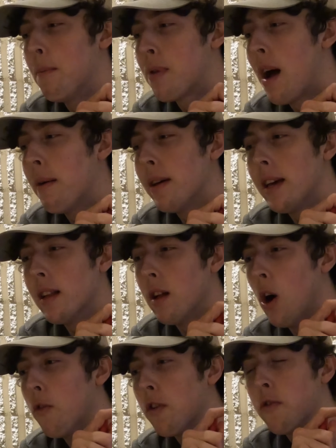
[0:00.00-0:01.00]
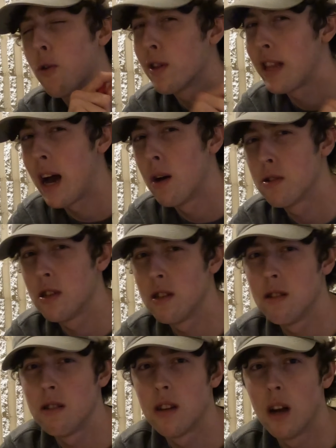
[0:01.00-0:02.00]
probably over
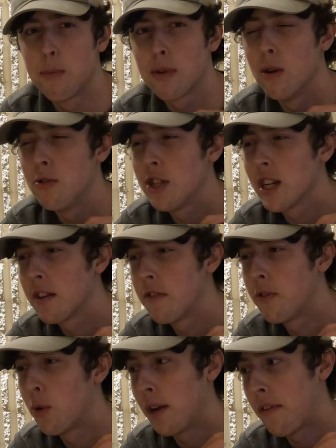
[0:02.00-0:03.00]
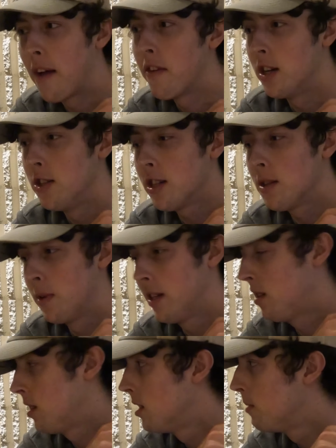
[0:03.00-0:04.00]
4,000, approaching 4,500,
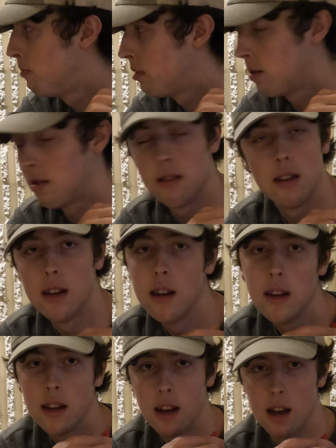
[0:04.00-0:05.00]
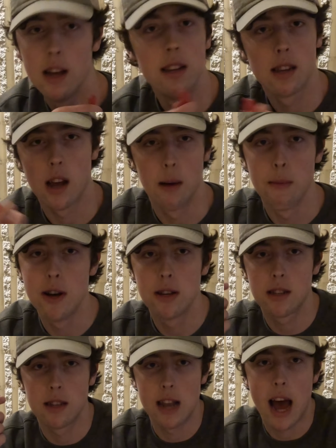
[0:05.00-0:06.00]
which is
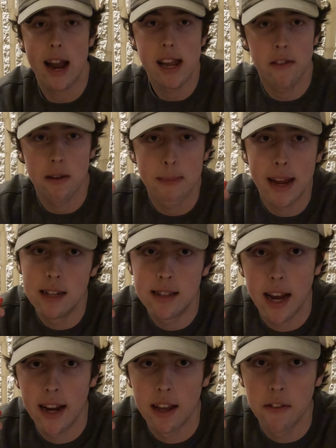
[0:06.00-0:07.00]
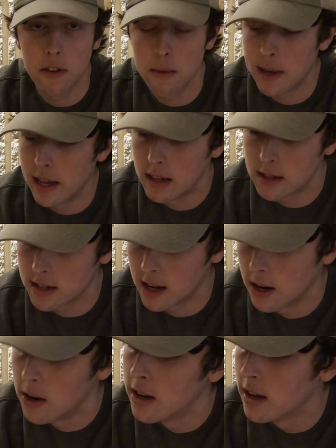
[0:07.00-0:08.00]
almost not even maintaining for me.
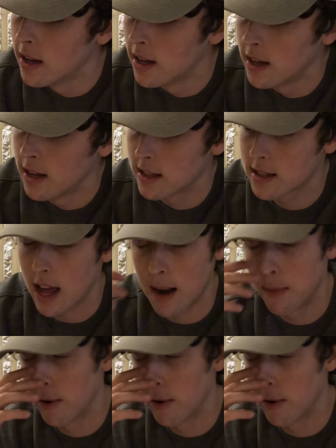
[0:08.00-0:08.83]
So it's kind of